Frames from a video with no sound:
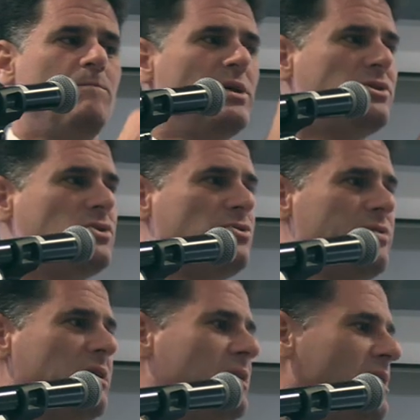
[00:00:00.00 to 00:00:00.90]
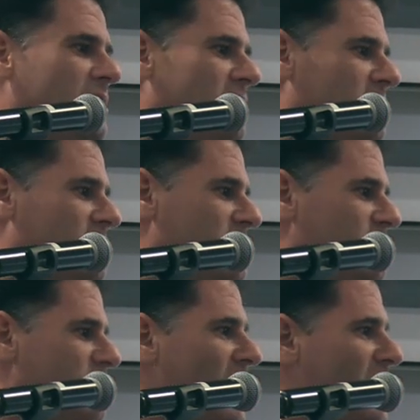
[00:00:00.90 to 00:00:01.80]
But strictly
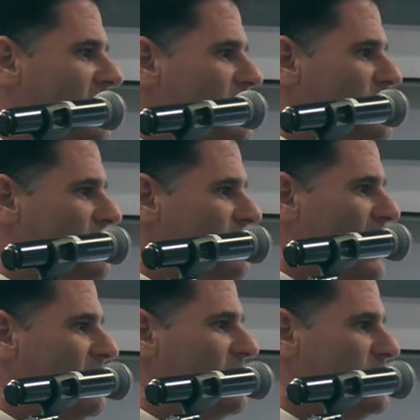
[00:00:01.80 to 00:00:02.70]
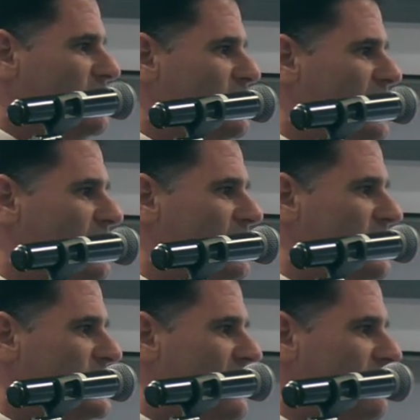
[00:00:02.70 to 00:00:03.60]
defined, it is the right of the Jewish people
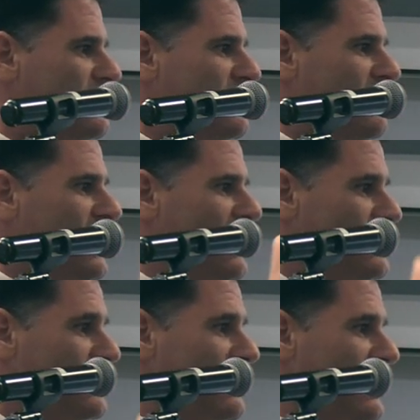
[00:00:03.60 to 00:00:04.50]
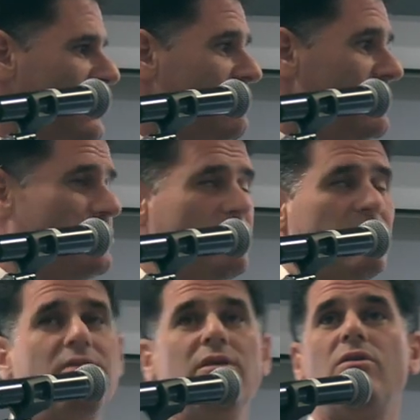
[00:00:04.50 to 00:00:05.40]
to self determination in the land of
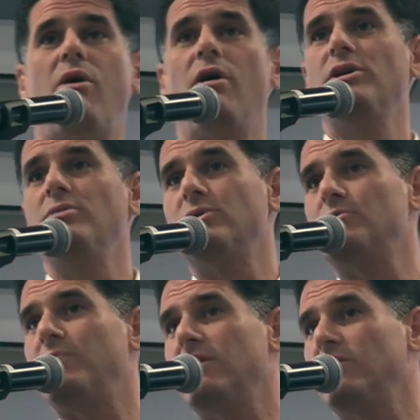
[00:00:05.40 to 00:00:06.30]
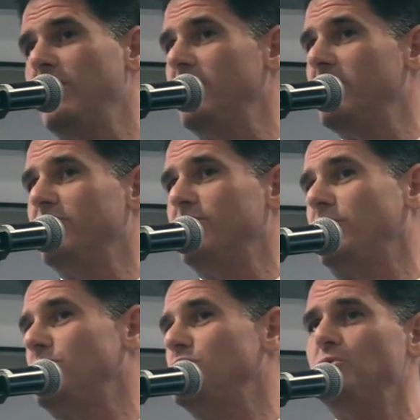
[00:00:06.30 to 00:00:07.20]
Israel. And there are arguments, by the way, of
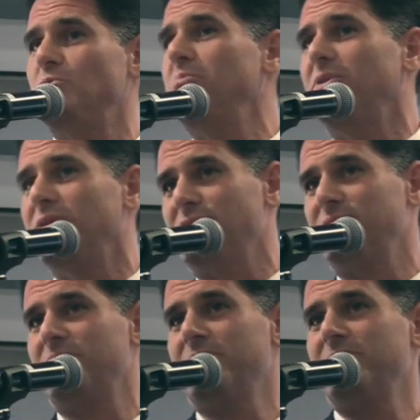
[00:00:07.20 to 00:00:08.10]
what the Jewish people is.